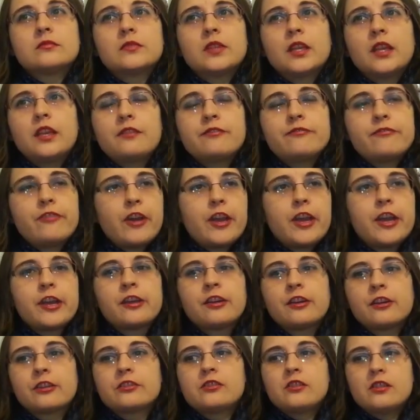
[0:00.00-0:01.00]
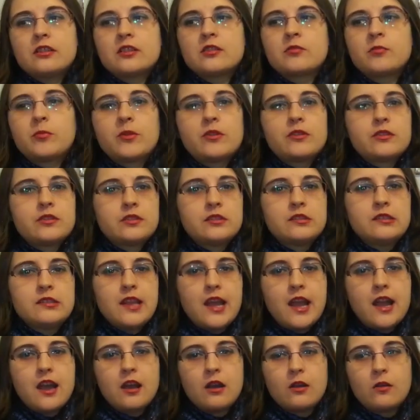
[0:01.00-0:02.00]
if I hug this person
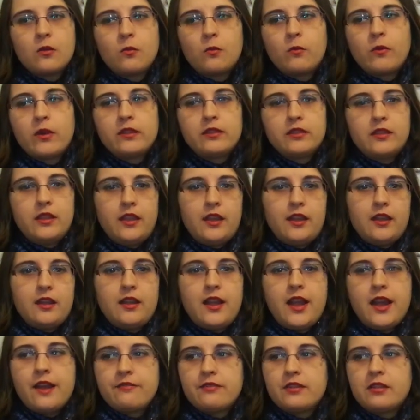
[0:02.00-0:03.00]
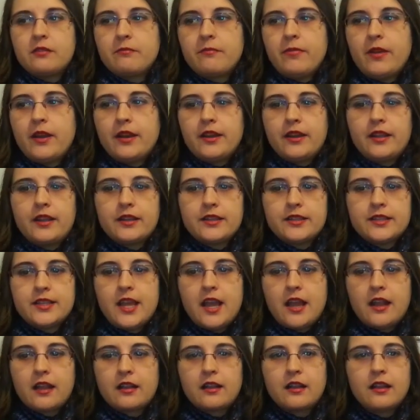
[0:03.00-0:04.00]
now when they're having panic
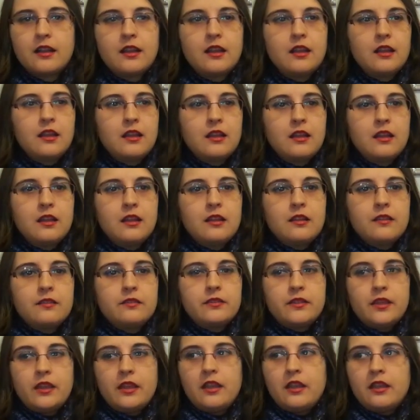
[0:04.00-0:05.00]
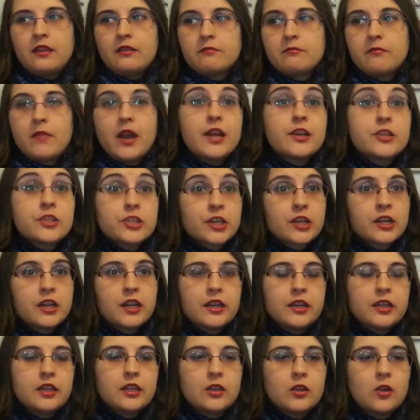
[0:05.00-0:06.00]
attack, they're
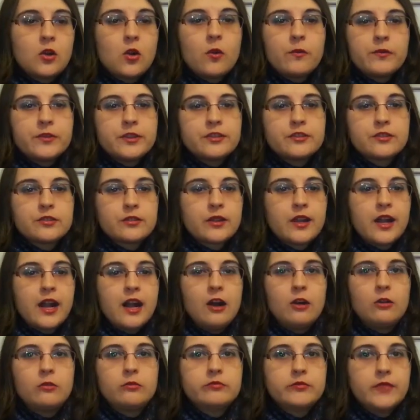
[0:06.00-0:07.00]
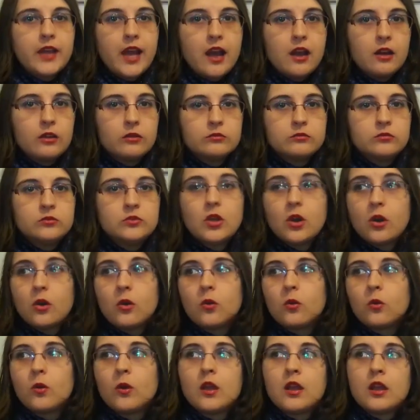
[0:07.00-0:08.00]
magically going to calm down.
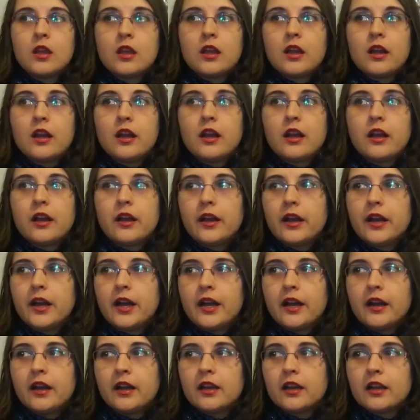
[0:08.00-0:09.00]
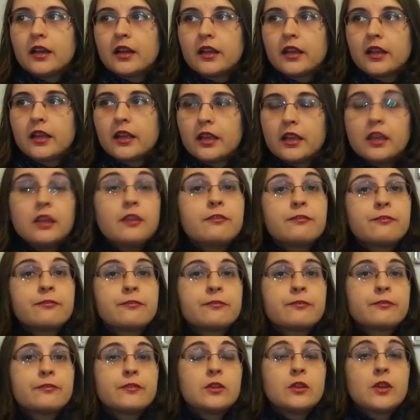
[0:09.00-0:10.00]
No,
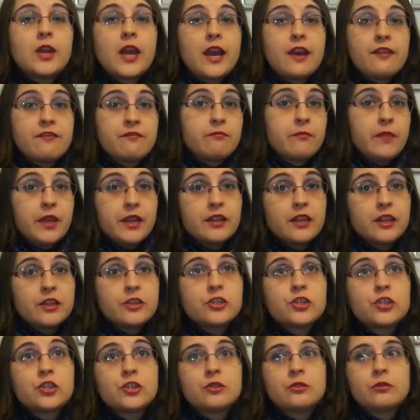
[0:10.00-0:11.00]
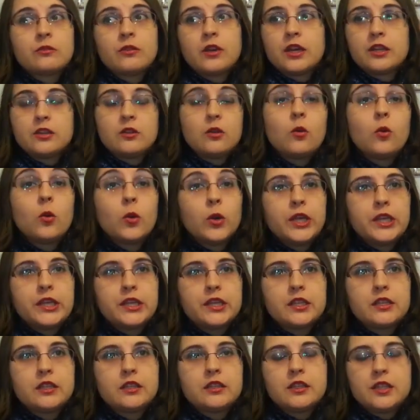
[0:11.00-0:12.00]
if you have managed to annoy
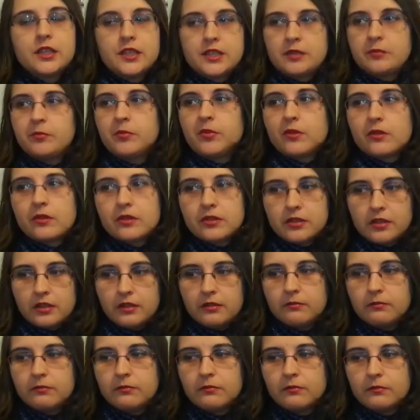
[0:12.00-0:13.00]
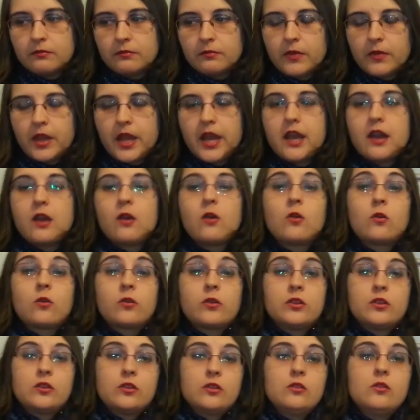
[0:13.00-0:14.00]
this person,
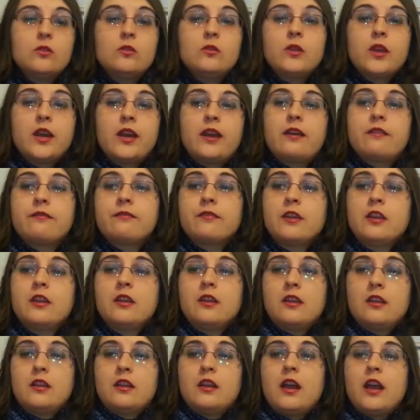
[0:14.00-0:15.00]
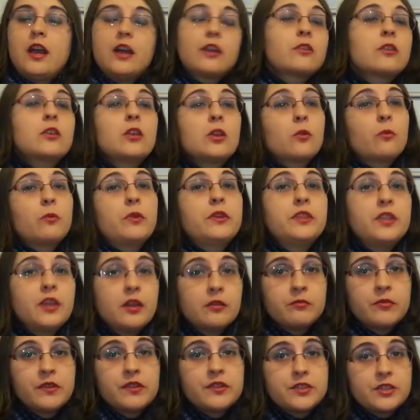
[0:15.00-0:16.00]
or you have argued with
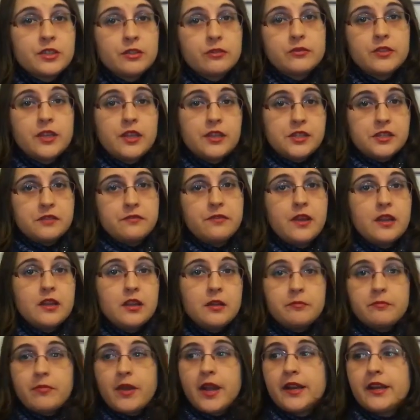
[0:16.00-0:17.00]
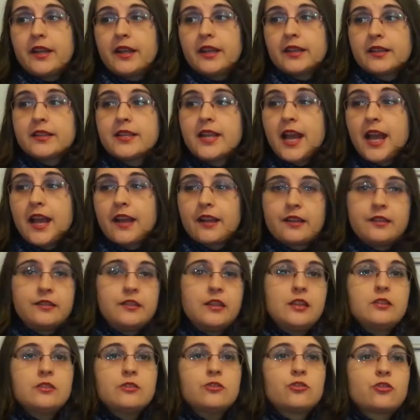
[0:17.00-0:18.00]
them until they develop panic attack, and
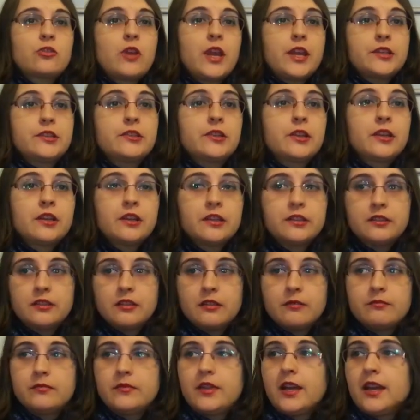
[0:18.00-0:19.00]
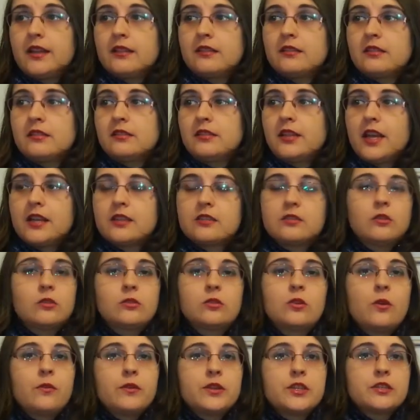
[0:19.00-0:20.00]
then you try to hug them, that's
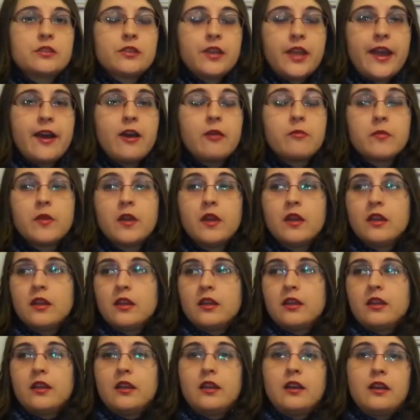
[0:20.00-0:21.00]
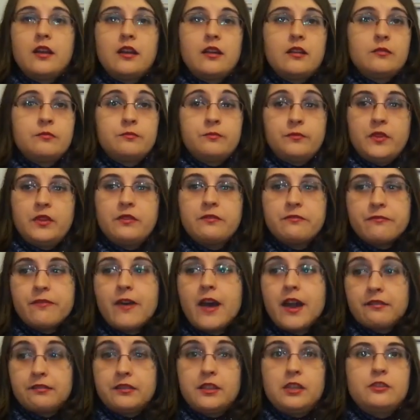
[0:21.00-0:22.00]
not going to help. In
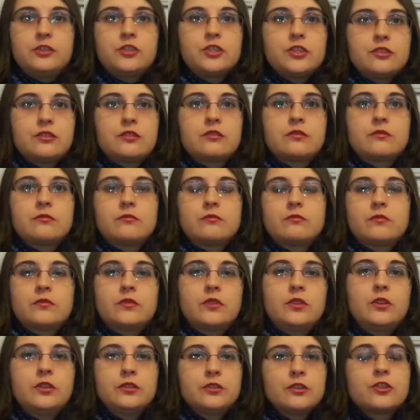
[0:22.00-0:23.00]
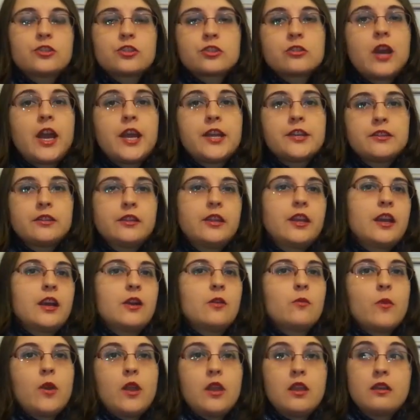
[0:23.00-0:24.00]
fact, they're just gonna try to get
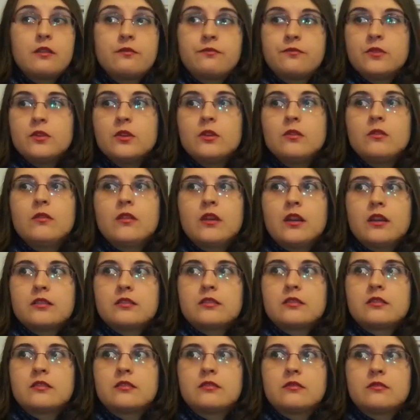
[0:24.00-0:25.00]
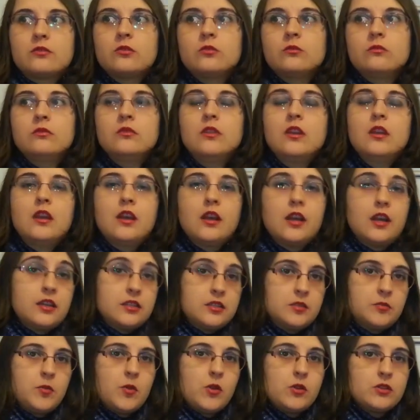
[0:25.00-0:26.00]
away of you as soon
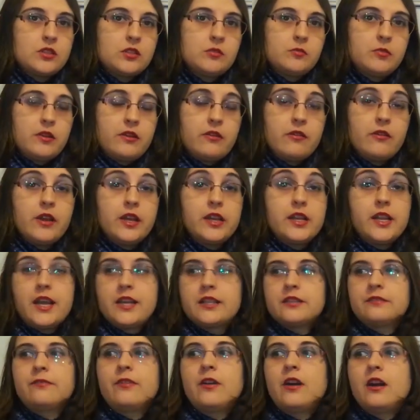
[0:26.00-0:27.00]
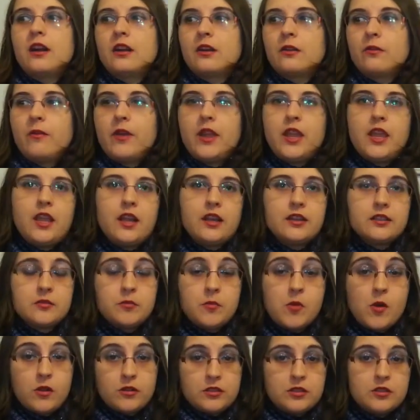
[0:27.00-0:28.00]
as possible and as far away
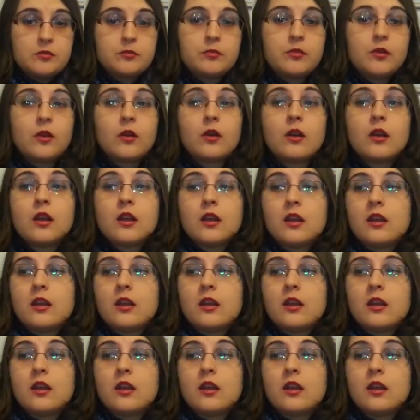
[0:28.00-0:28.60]
as possible,